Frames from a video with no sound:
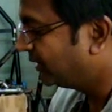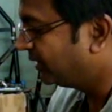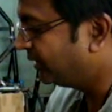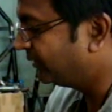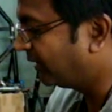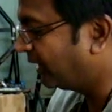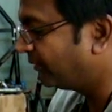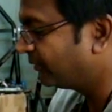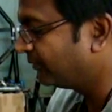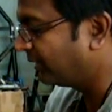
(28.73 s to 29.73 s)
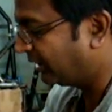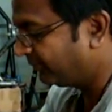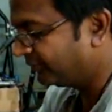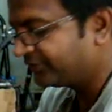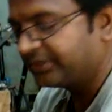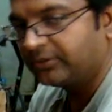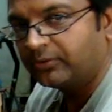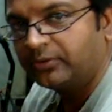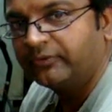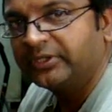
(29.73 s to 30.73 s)
you have to, I'm using
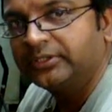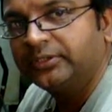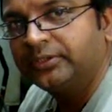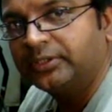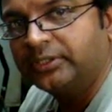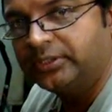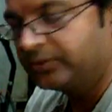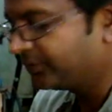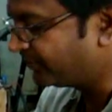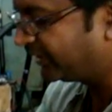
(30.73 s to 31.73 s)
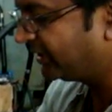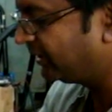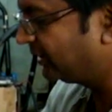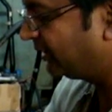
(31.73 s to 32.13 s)
old one, used material